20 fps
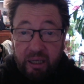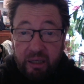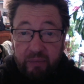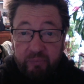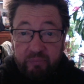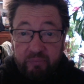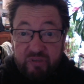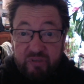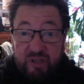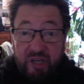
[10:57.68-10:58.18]

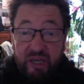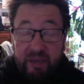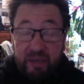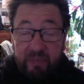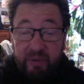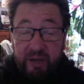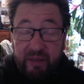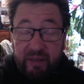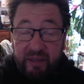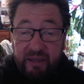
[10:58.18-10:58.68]
So yeah,
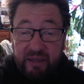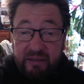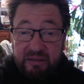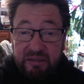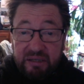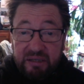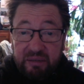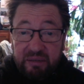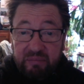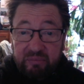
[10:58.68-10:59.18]
but other than
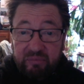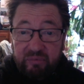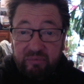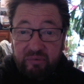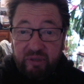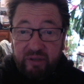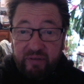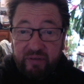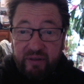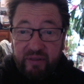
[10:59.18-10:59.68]
that, we'll
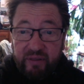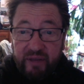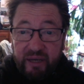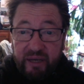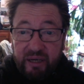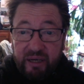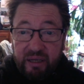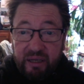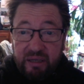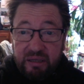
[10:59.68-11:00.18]
leave it at
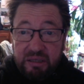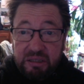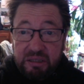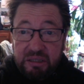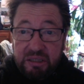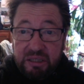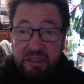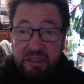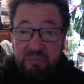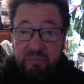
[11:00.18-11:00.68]
that, and
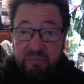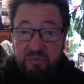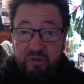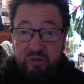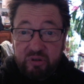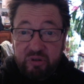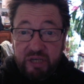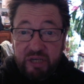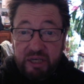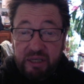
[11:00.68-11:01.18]

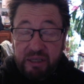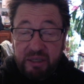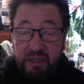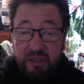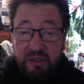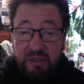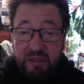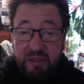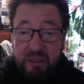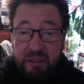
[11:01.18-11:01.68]
do take it
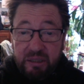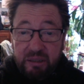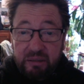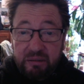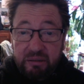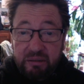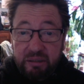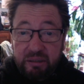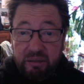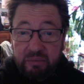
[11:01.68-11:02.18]
easy,
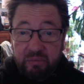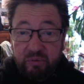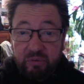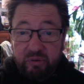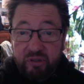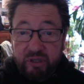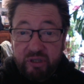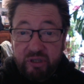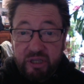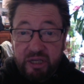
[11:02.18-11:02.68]
and we'll
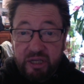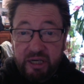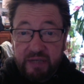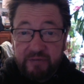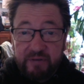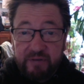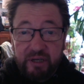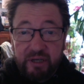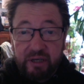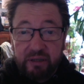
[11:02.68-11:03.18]
see you in the next
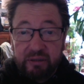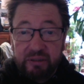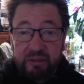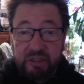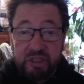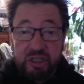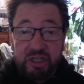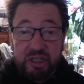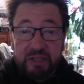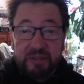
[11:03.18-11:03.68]
video.
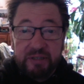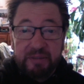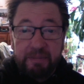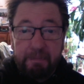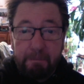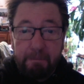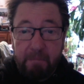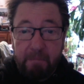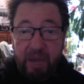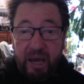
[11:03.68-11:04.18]
Cheers.
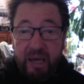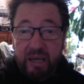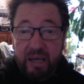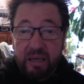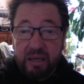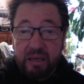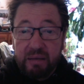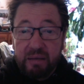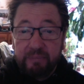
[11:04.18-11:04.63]
Bye.